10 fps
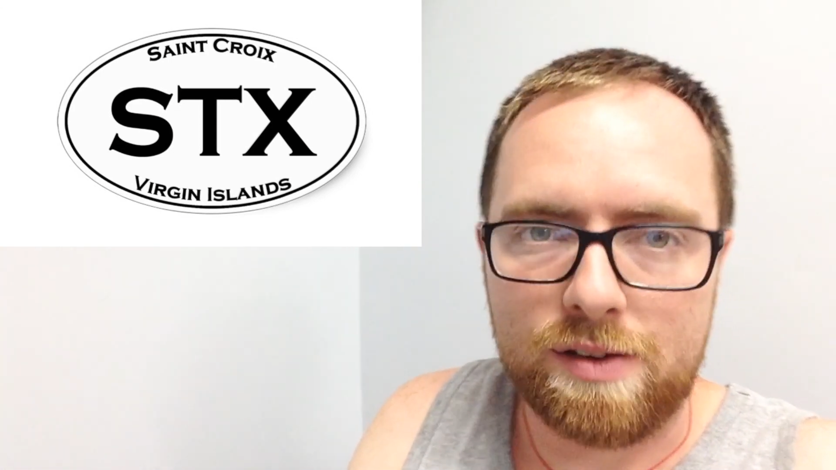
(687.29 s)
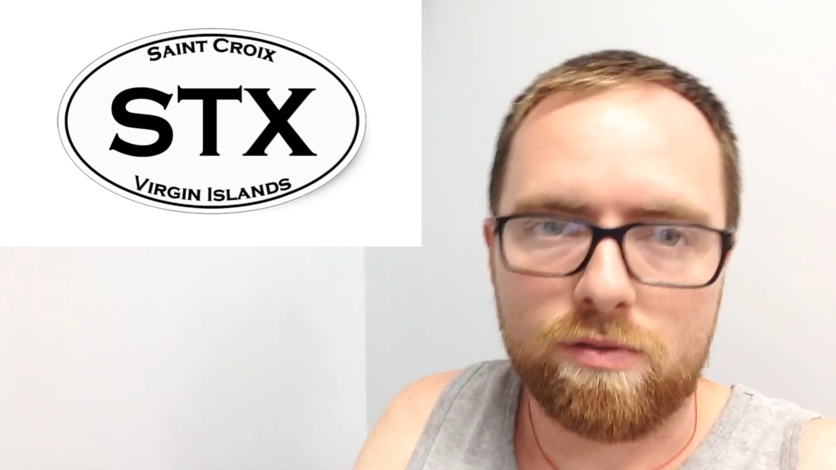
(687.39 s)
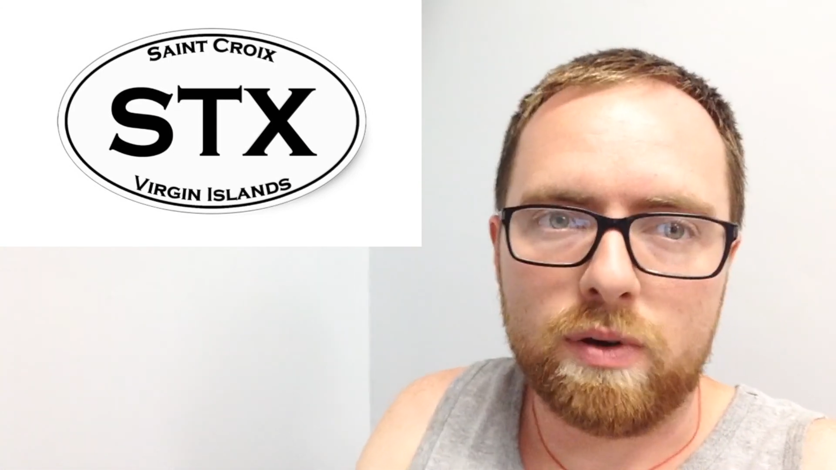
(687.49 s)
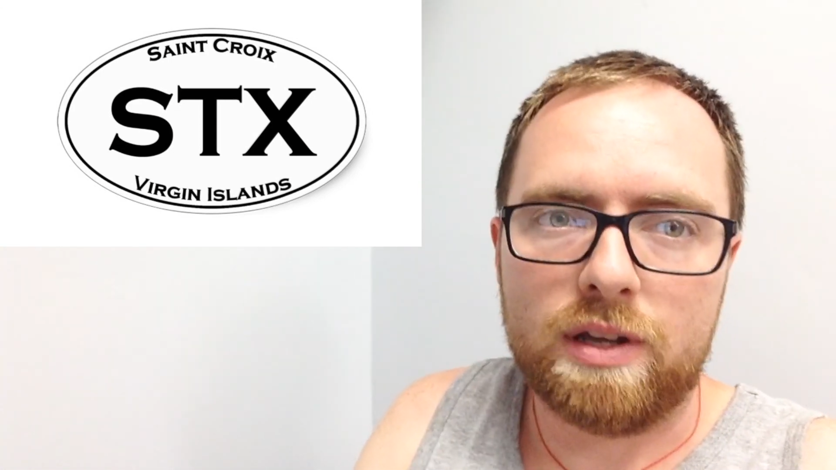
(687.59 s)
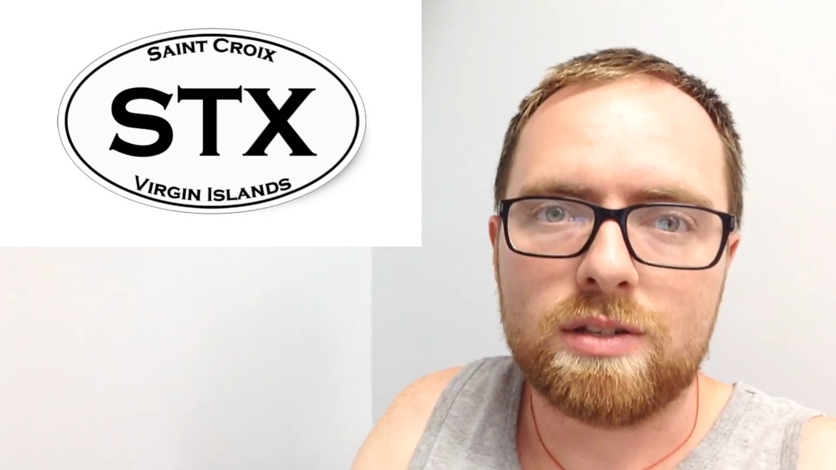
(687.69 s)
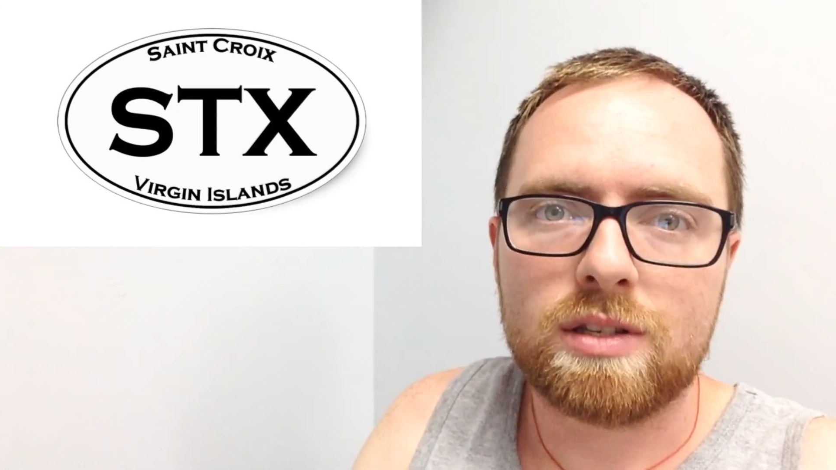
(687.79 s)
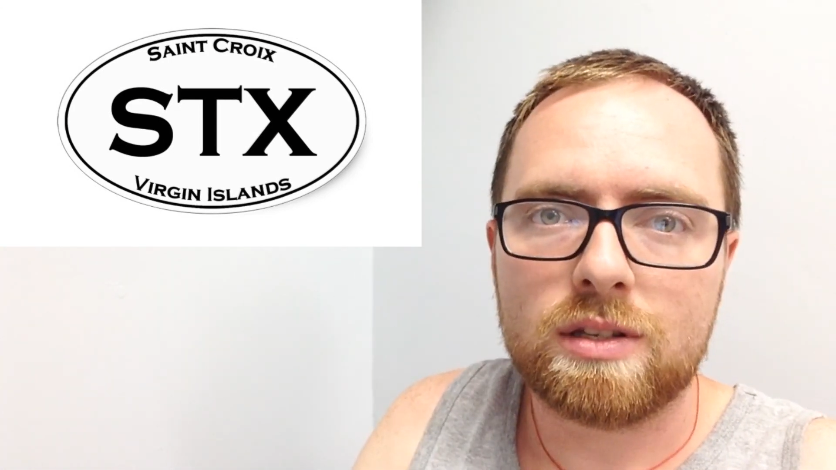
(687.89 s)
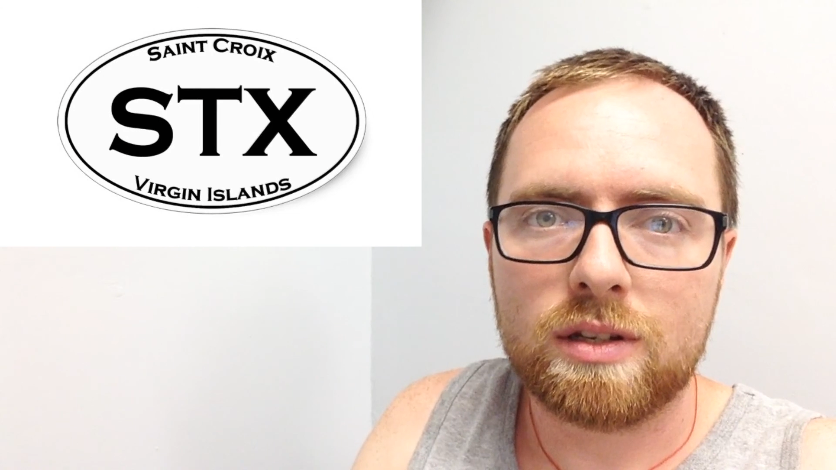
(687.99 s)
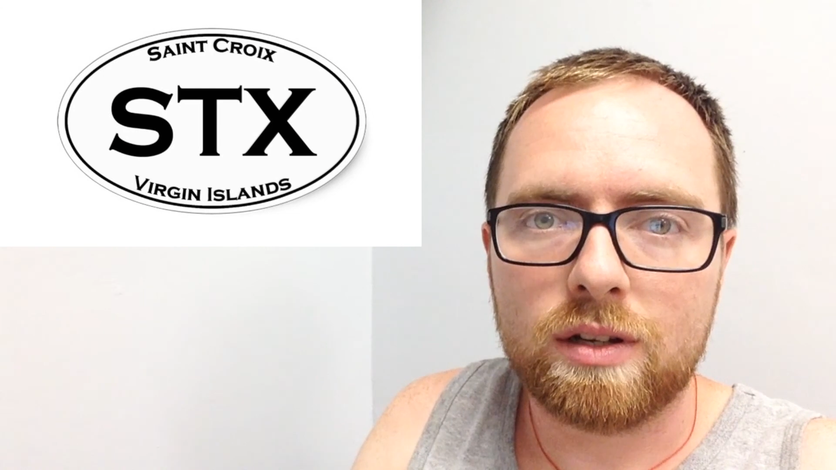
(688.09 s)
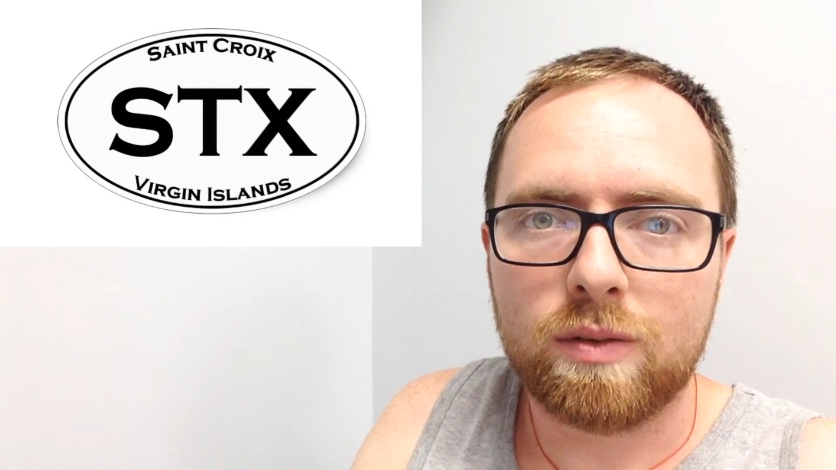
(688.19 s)

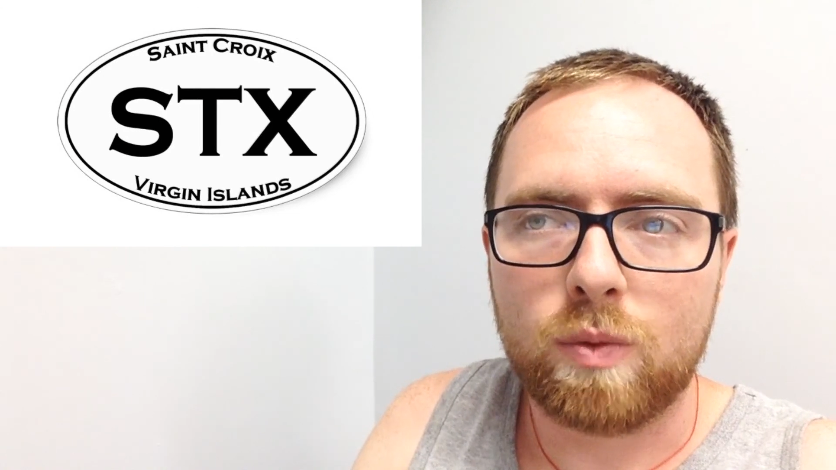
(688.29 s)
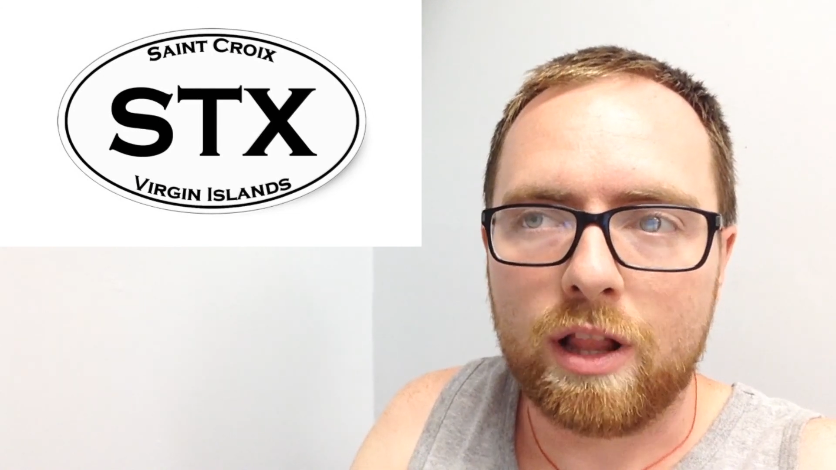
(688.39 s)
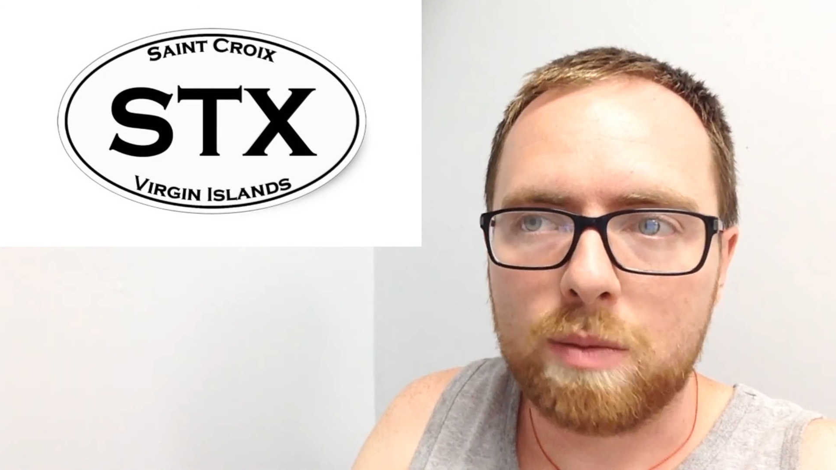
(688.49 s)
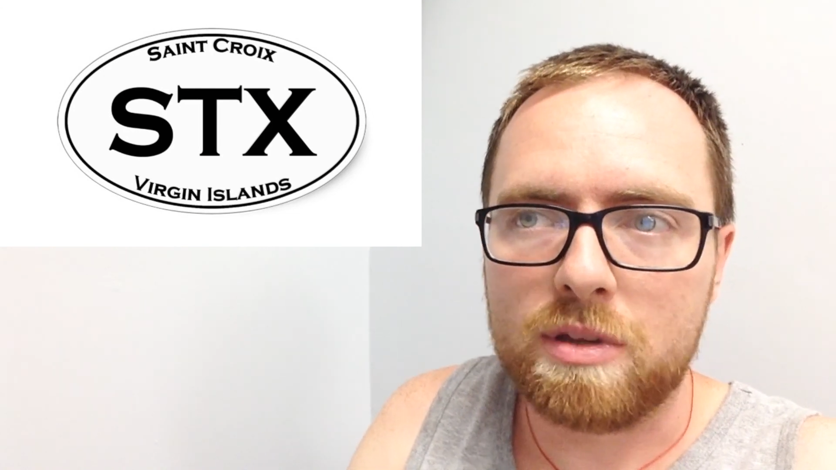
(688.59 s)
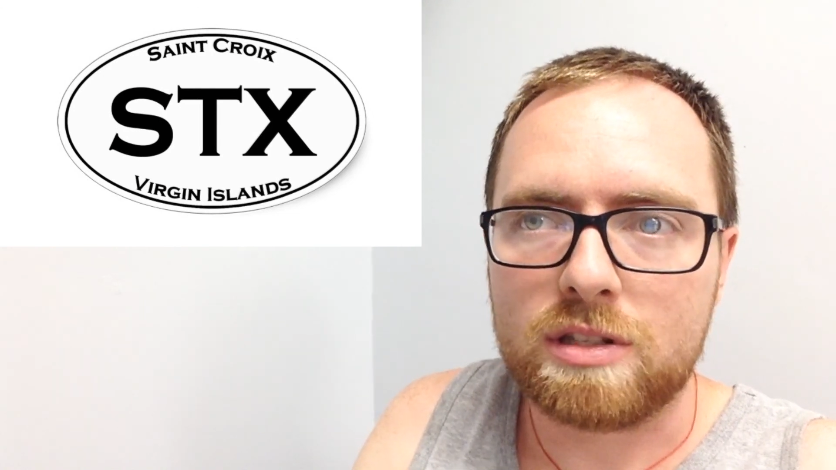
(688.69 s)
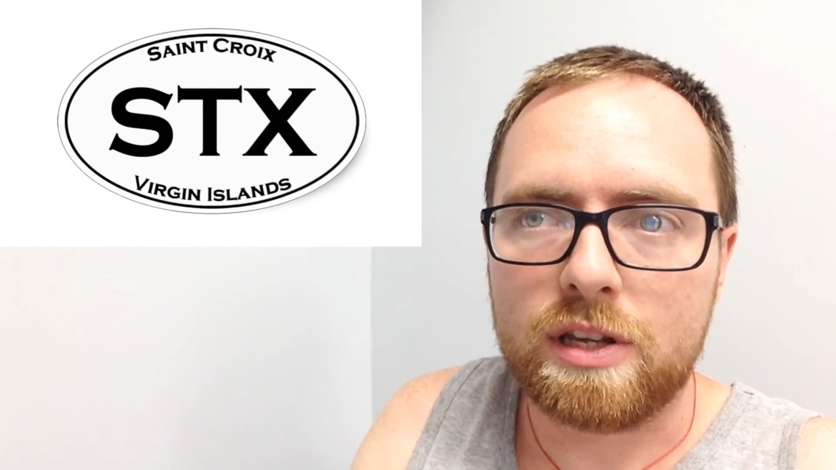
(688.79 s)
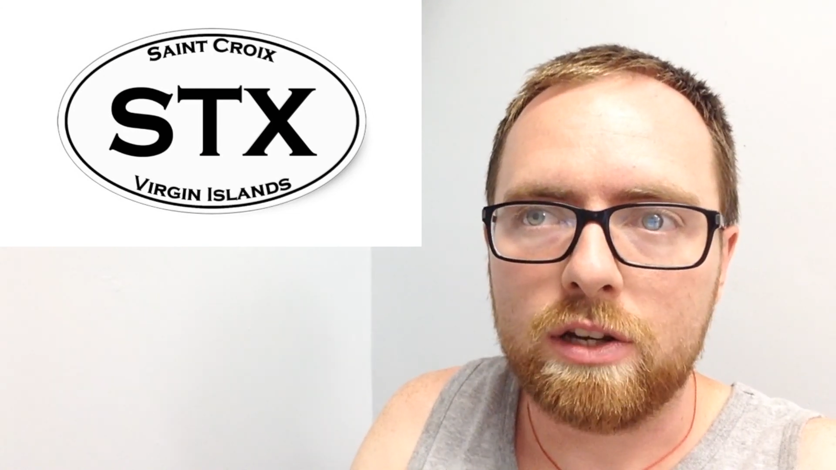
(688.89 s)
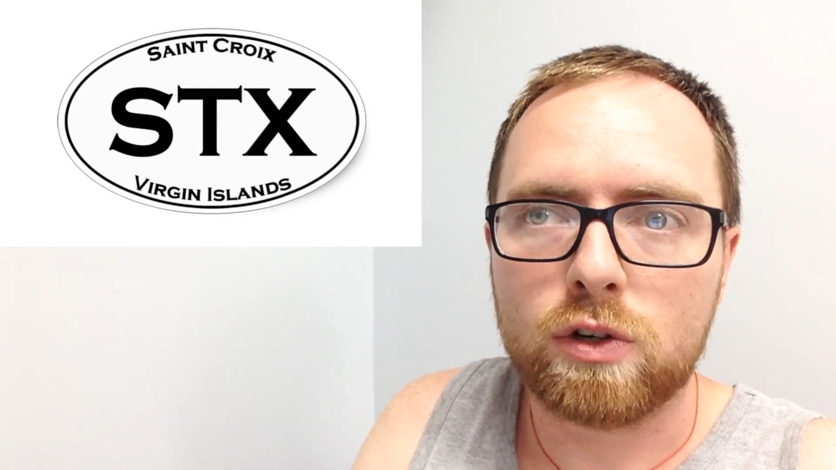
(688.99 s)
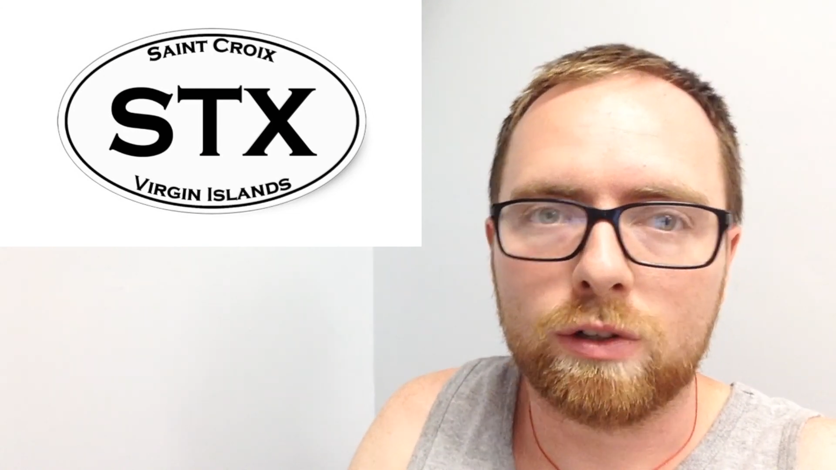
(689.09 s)
giveaways while I'm in St.